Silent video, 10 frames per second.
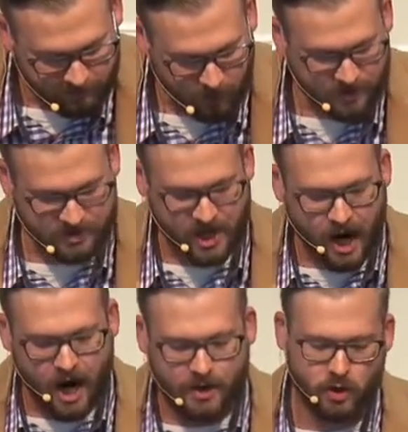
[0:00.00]
For it is
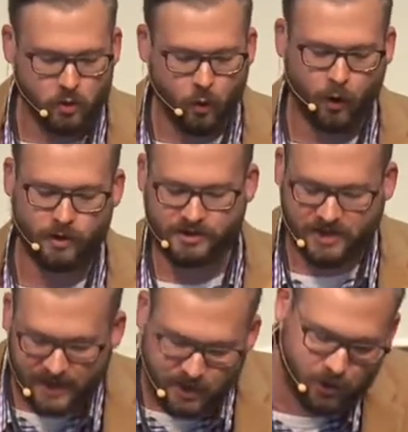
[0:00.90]
God who works
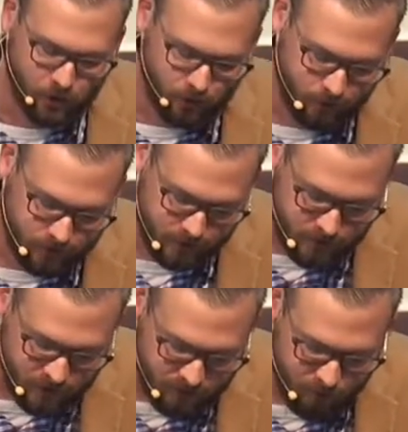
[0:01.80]
in you,
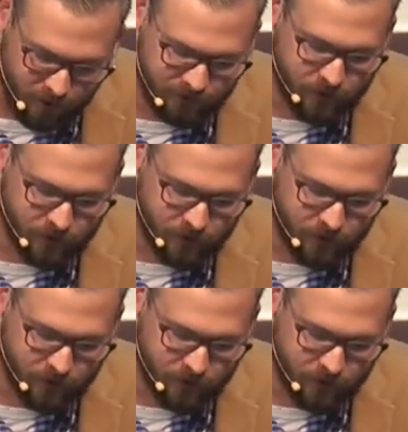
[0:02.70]
both